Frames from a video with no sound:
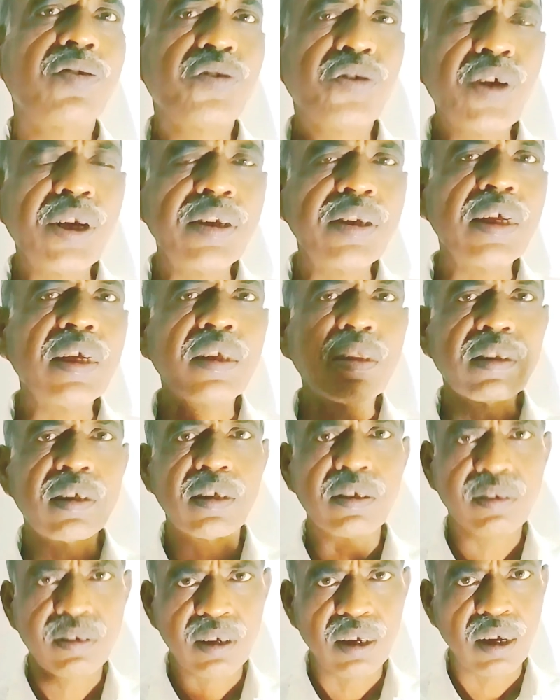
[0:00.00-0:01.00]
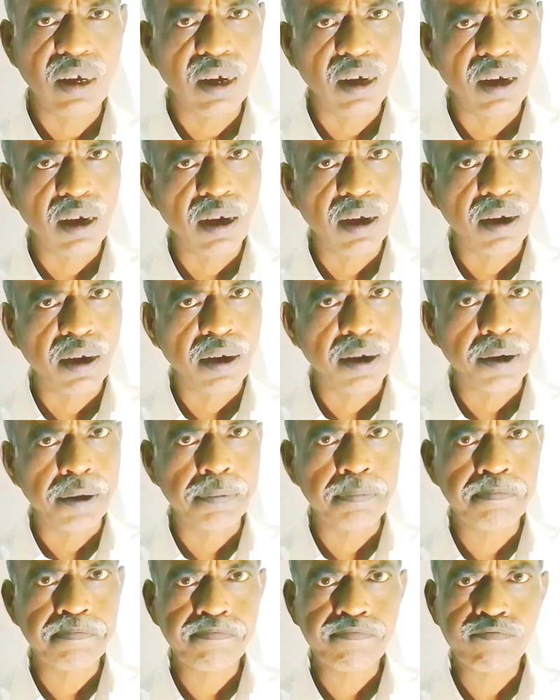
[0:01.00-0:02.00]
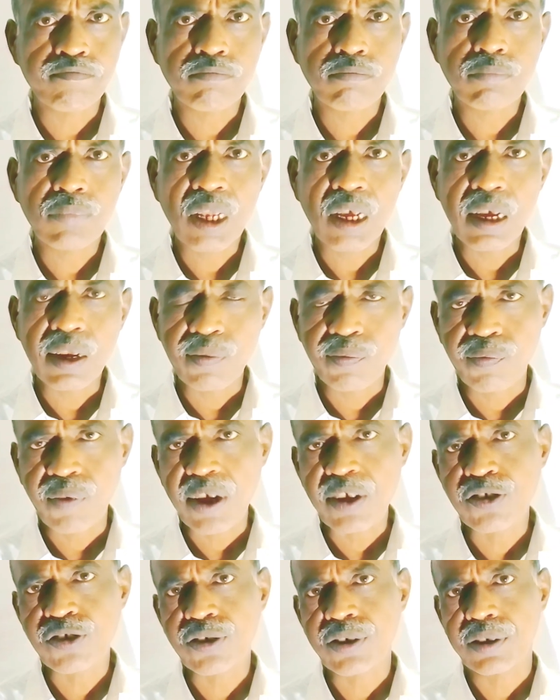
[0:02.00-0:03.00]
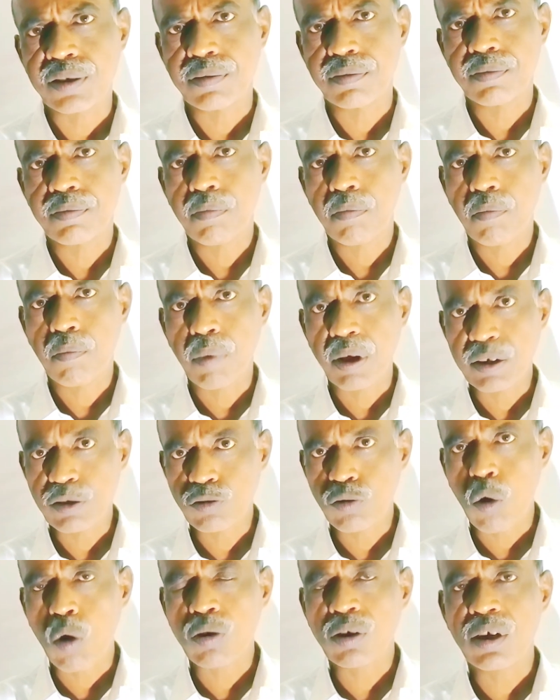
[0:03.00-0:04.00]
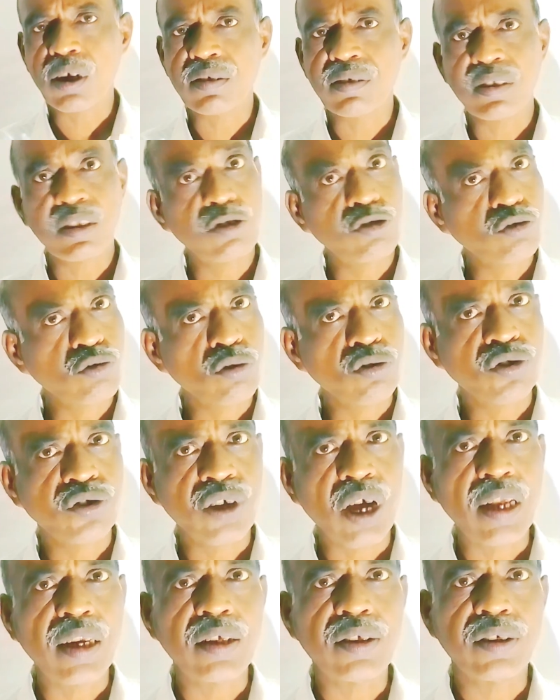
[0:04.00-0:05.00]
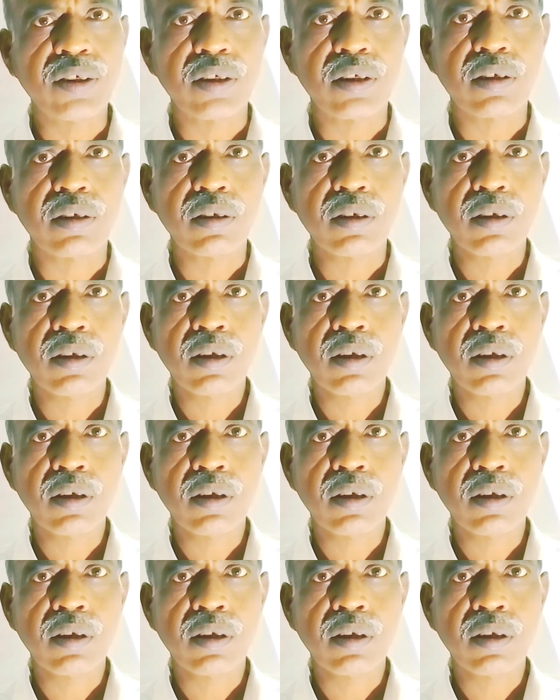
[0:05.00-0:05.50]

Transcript: treating this infection by doctors is so challenging,